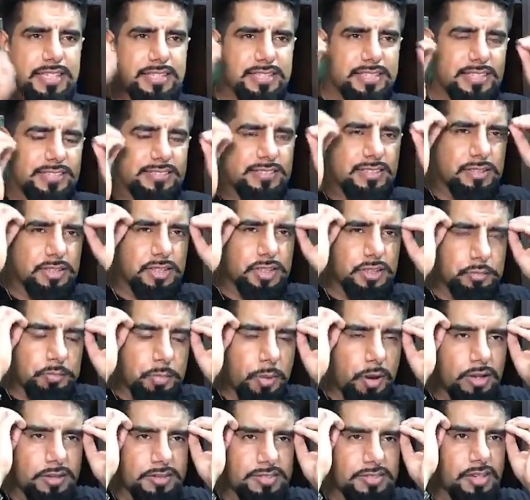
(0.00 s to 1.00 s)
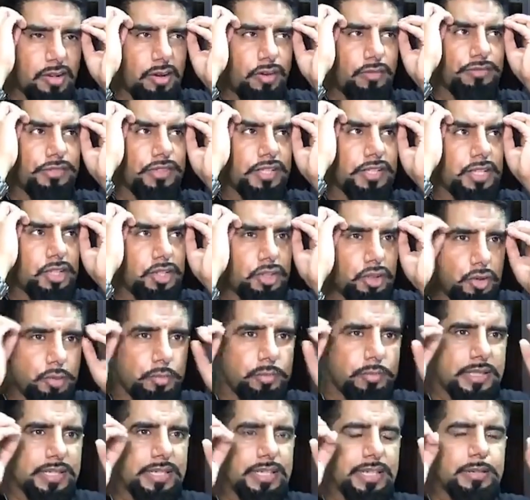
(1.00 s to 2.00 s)
that these are parts of the
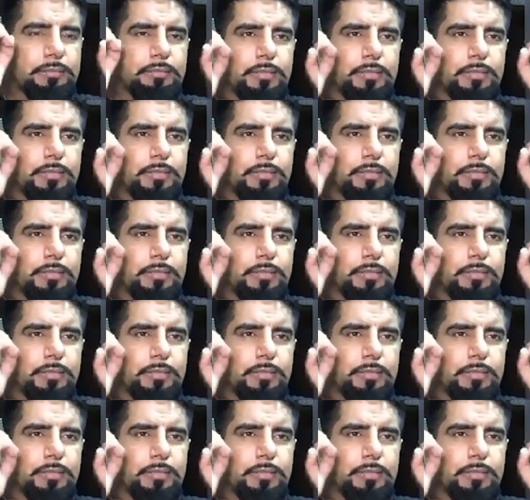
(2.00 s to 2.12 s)
human